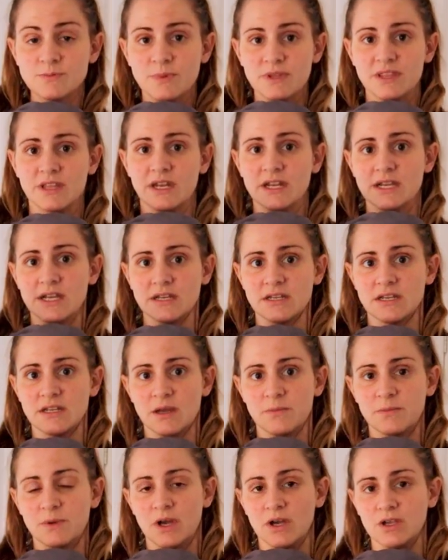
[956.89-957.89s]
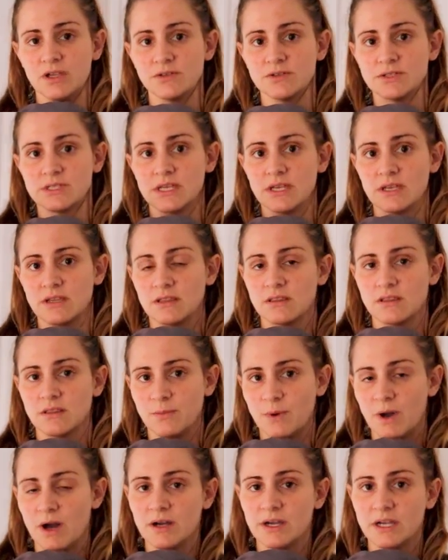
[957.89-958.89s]
but then I ended up not using the
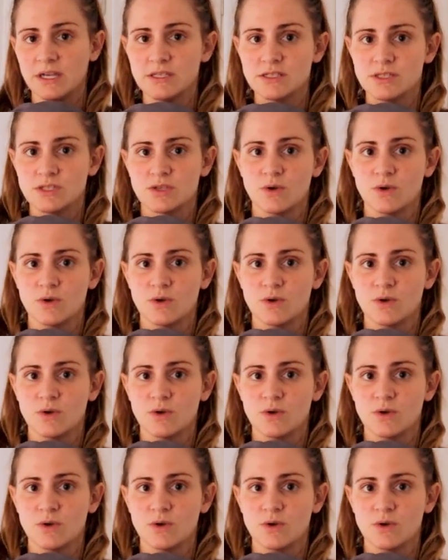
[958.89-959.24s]
pockets.